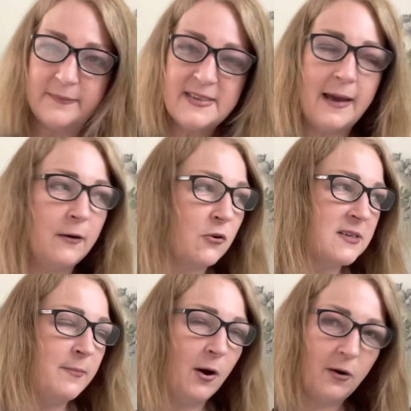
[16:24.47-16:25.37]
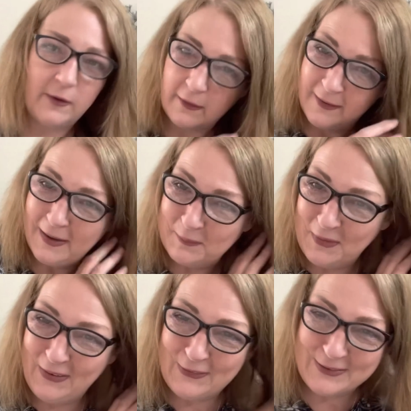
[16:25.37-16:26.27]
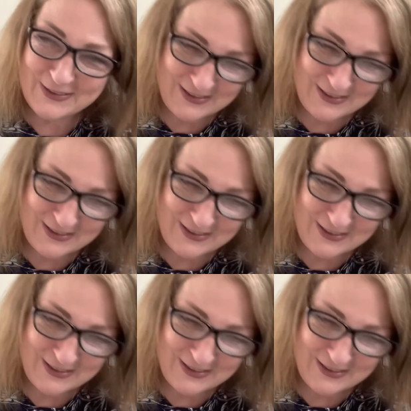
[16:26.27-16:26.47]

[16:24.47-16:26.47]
Is that an oxymoron? I'm not